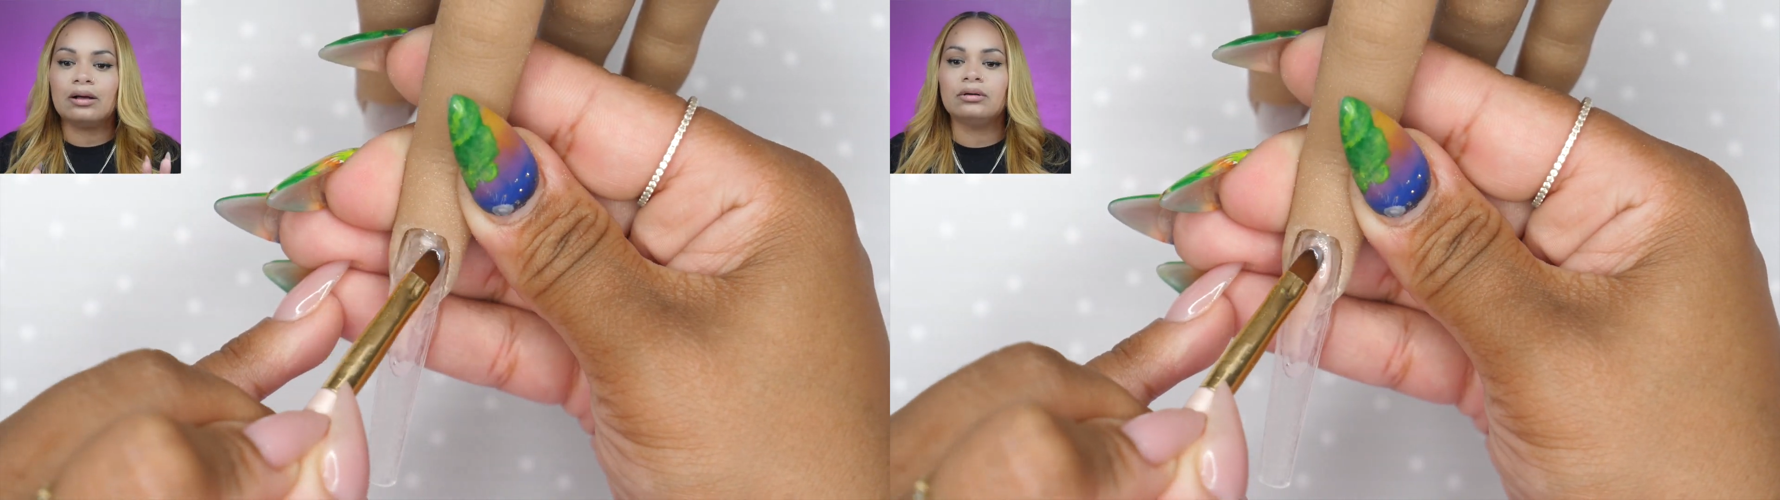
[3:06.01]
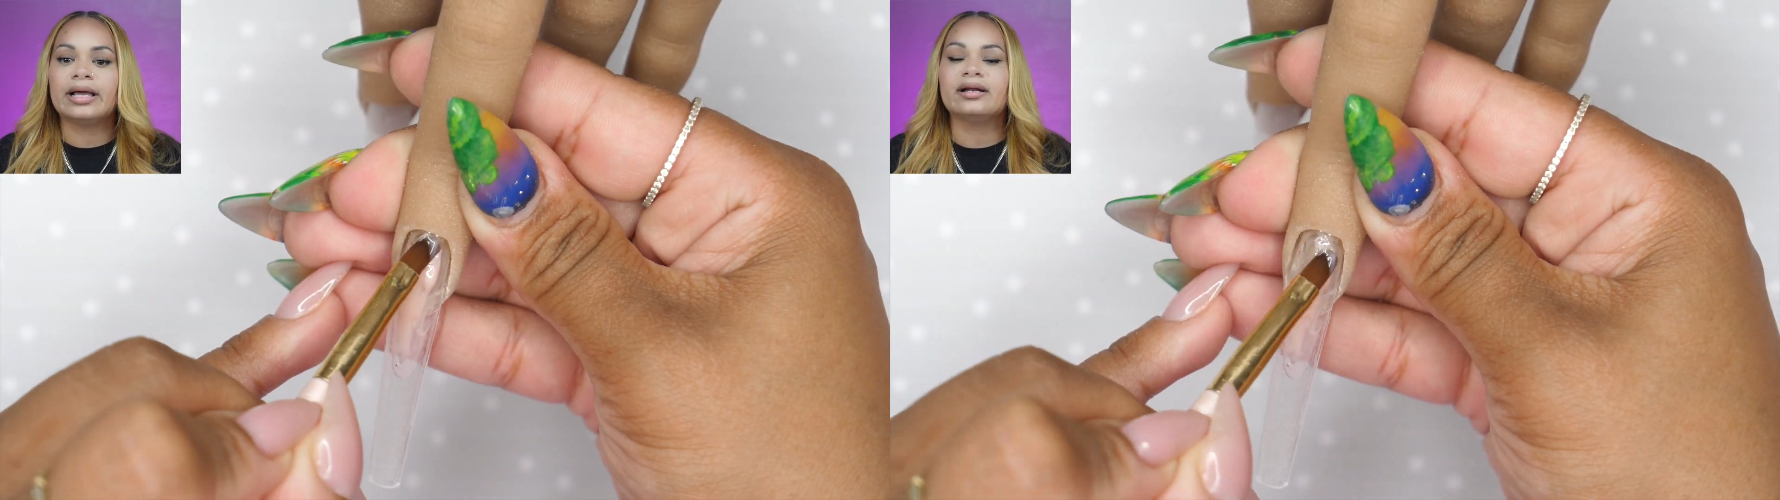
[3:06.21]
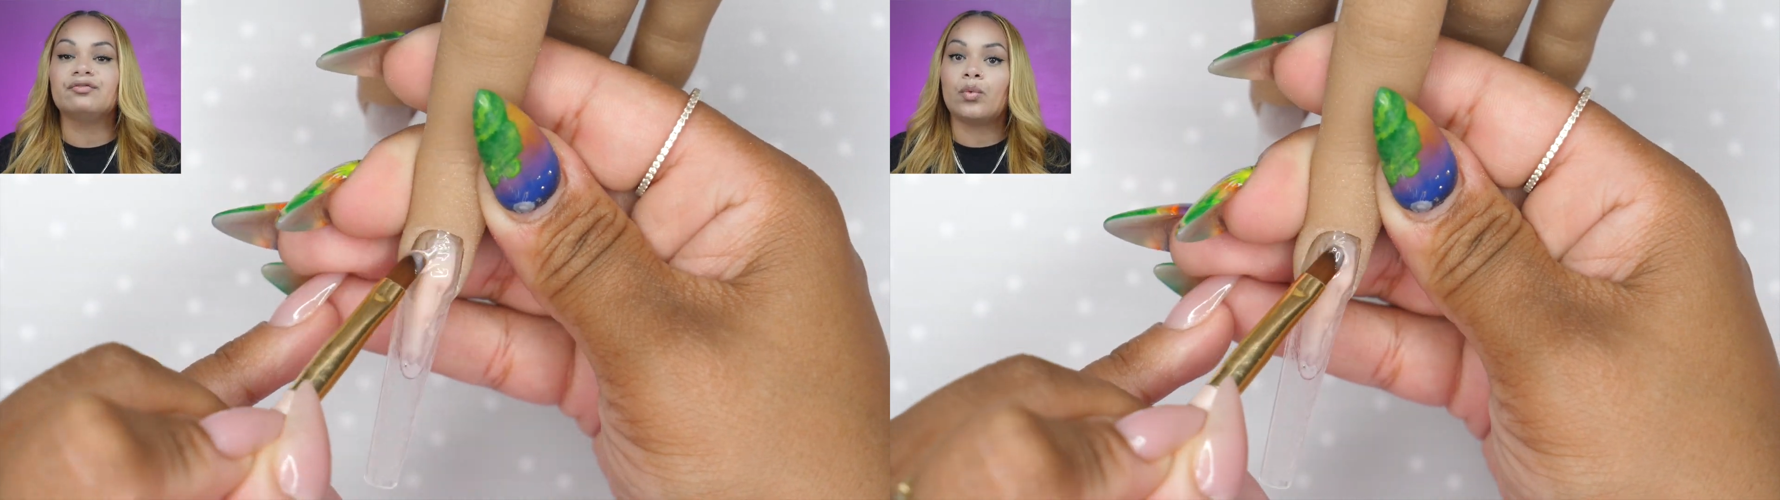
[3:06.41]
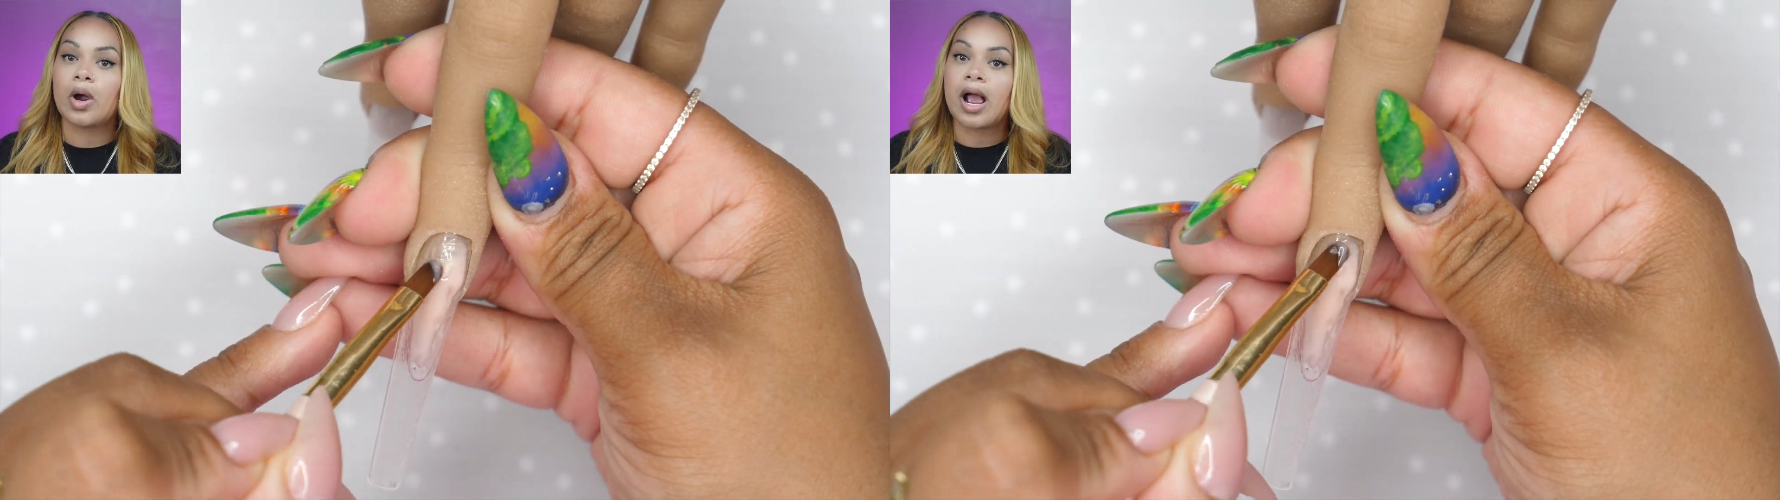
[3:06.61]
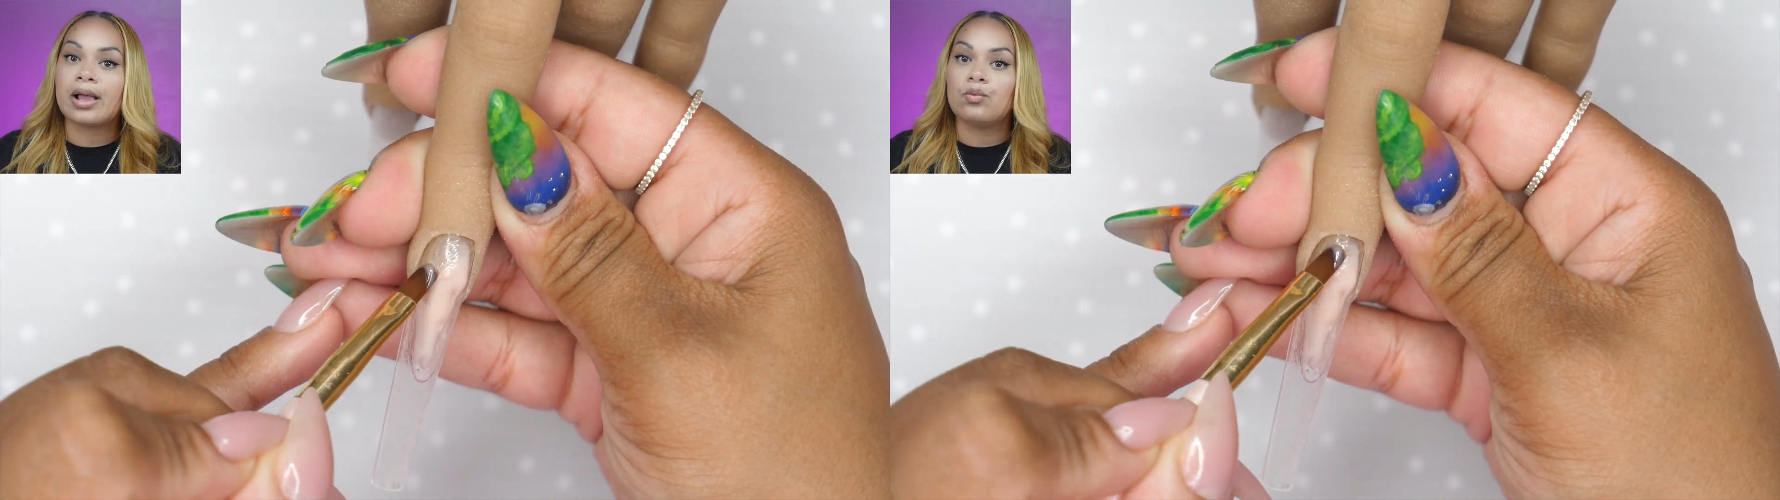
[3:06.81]
outline of
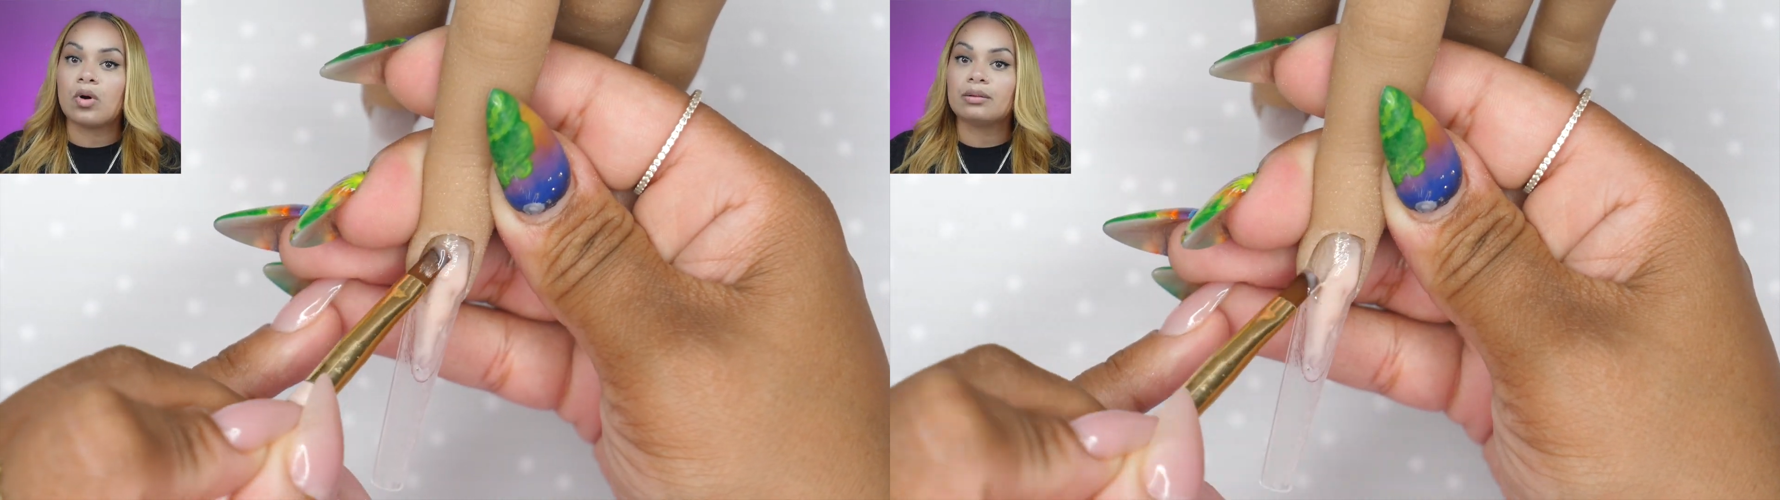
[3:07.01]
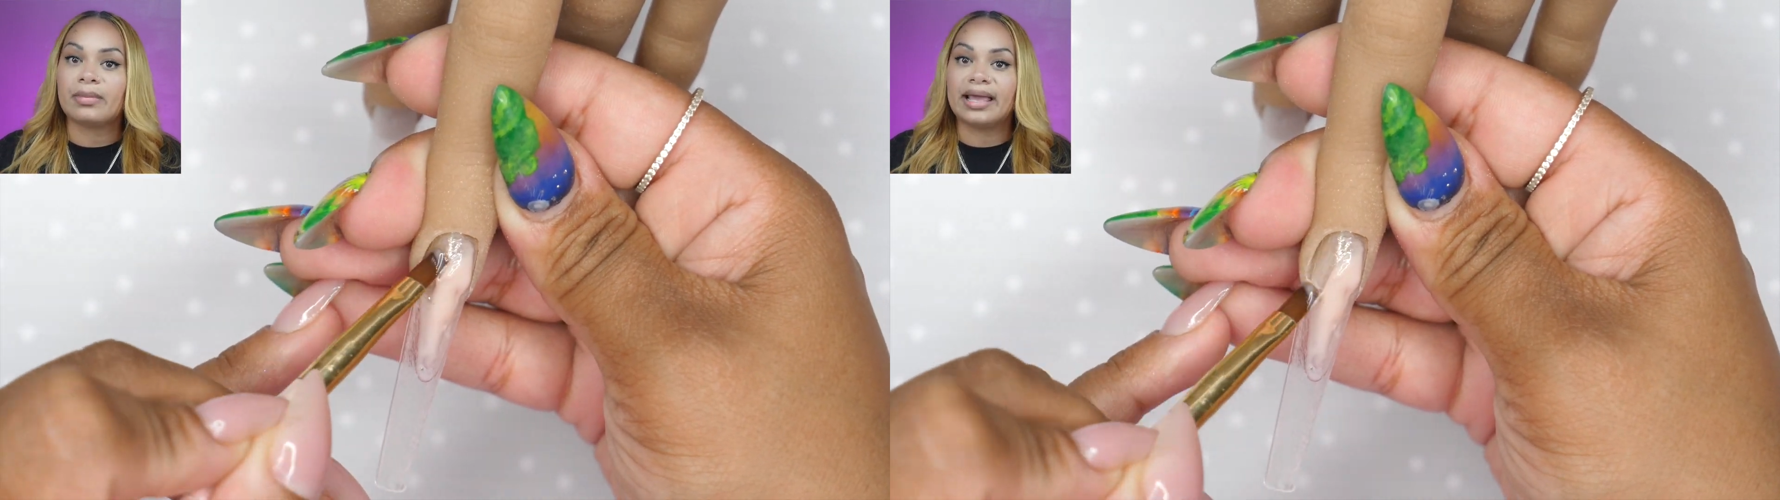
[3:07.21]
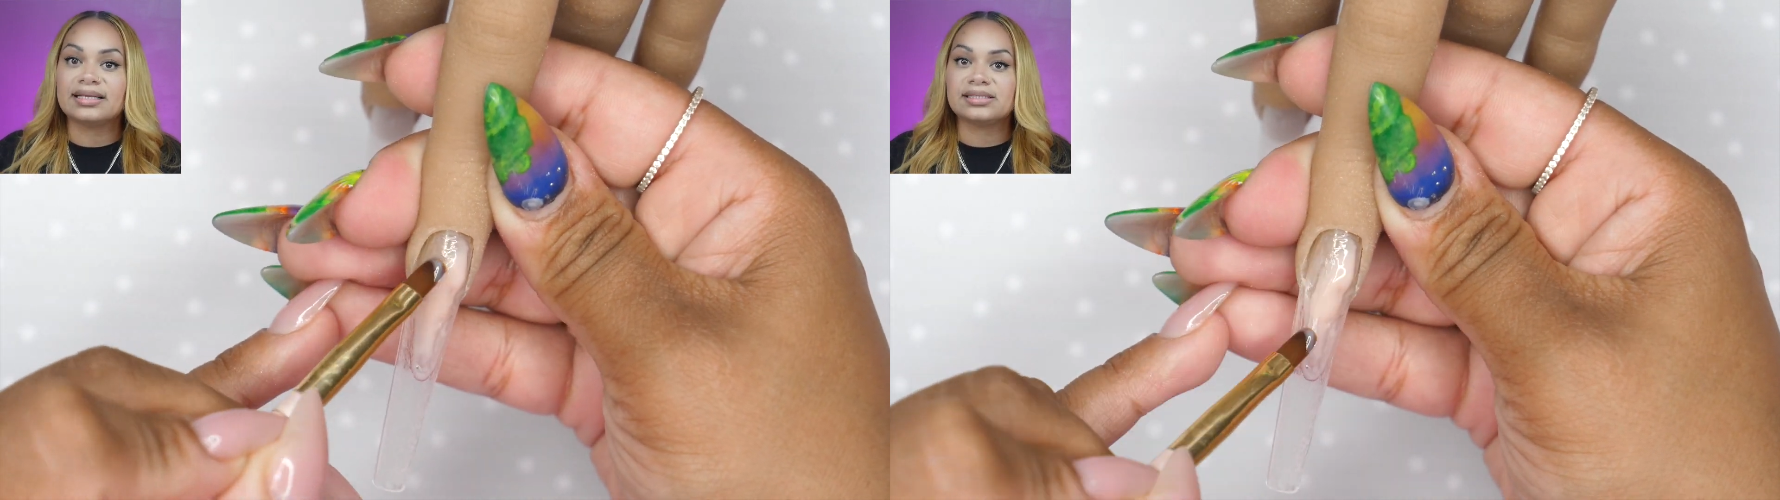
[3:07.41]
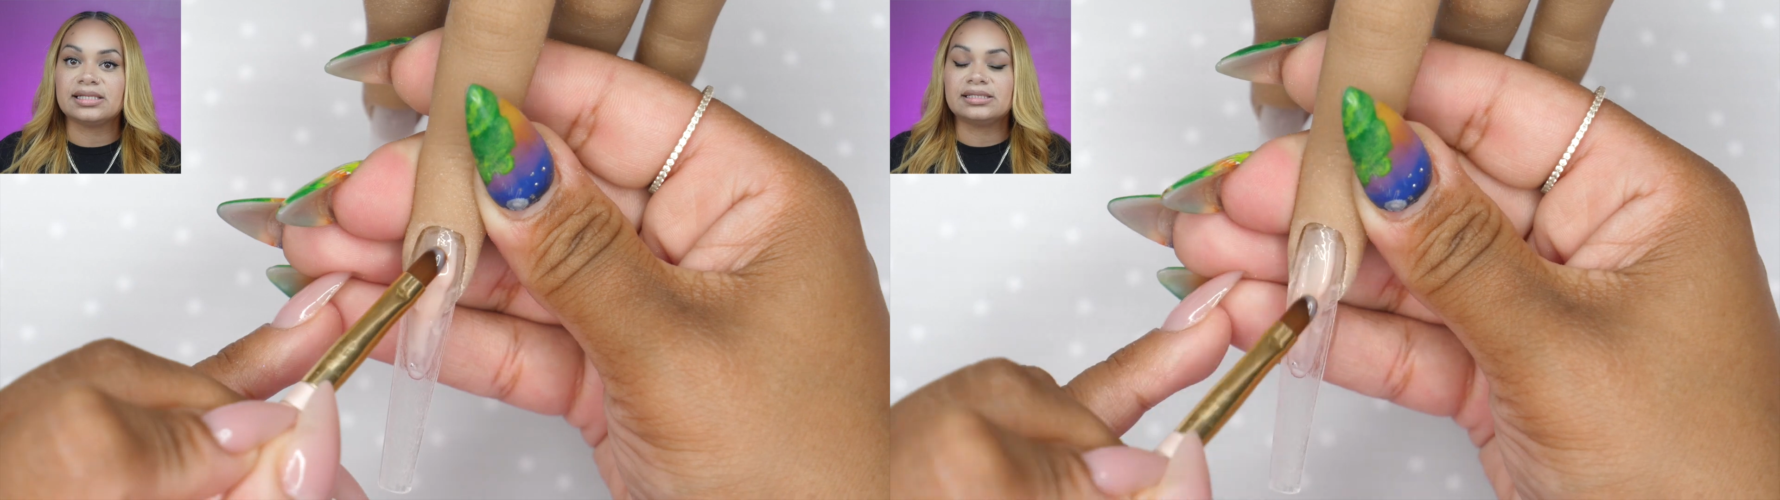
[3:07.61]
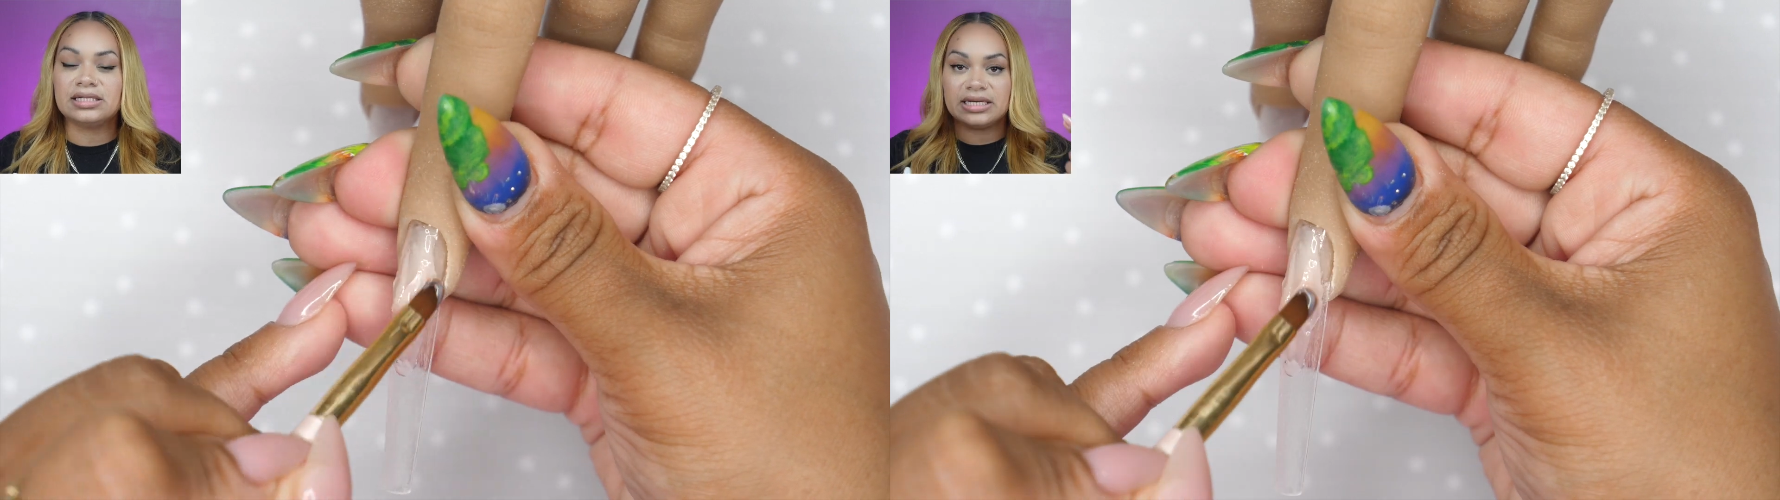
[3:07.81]
where I want my
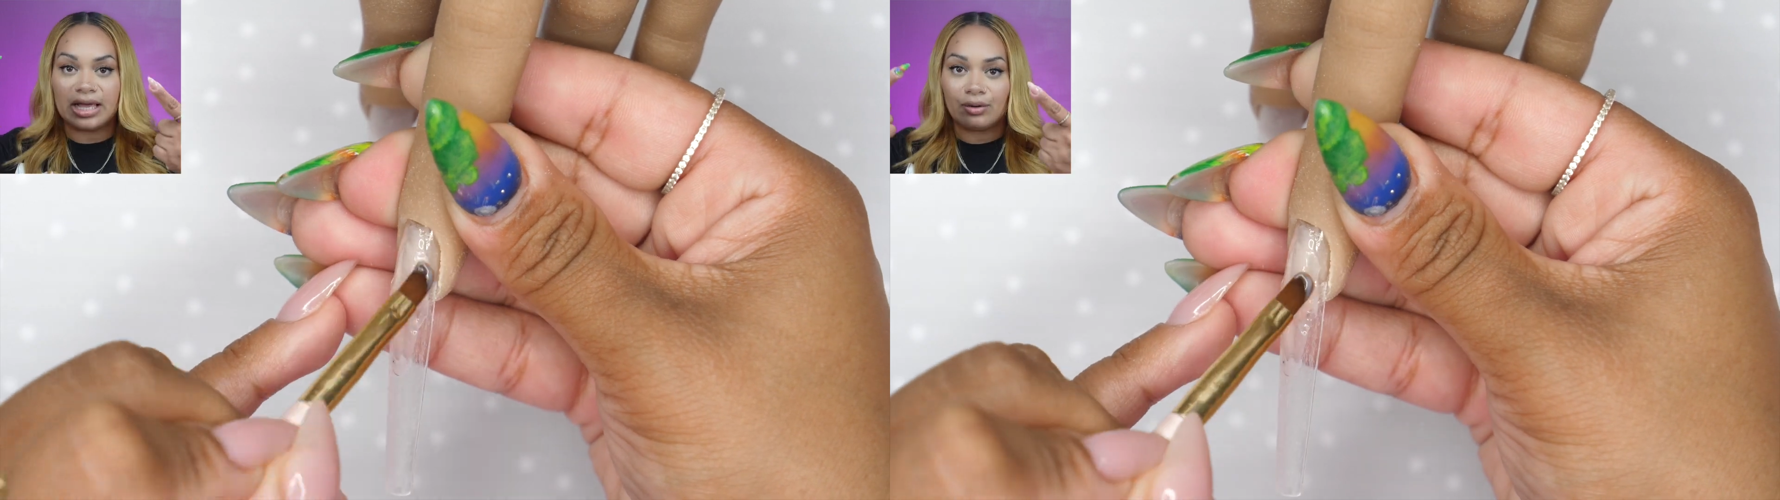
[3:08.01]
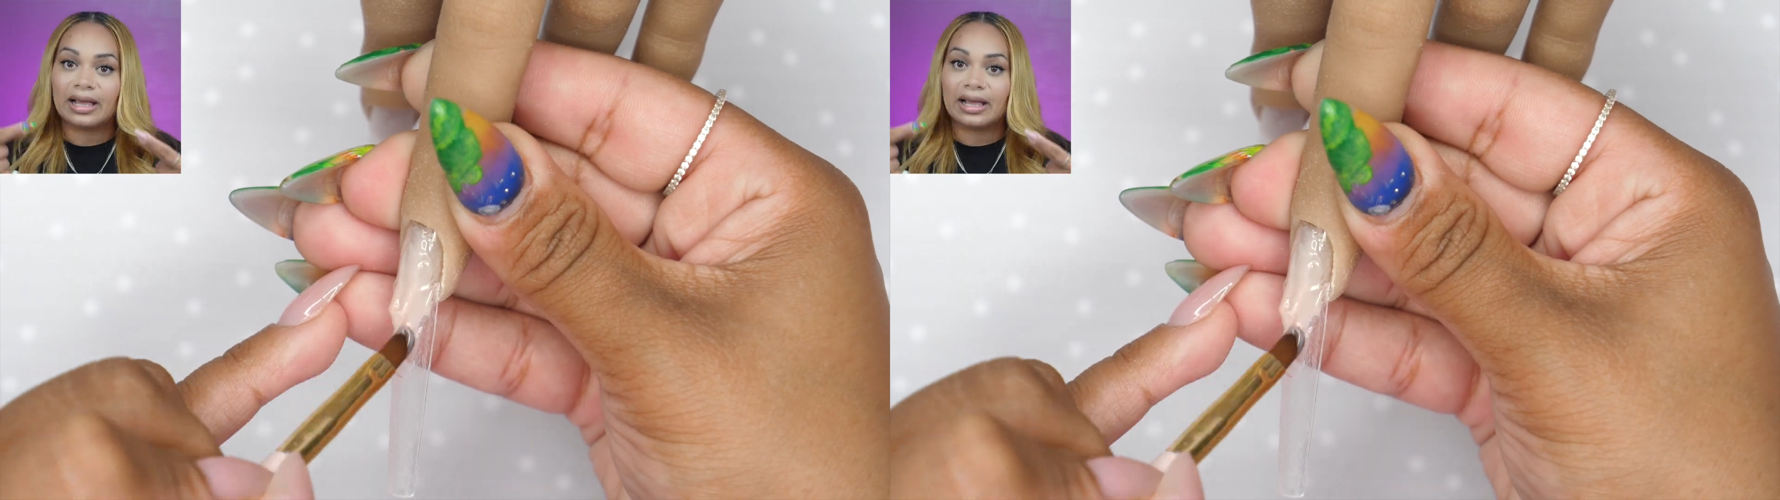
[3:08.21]
extended nail,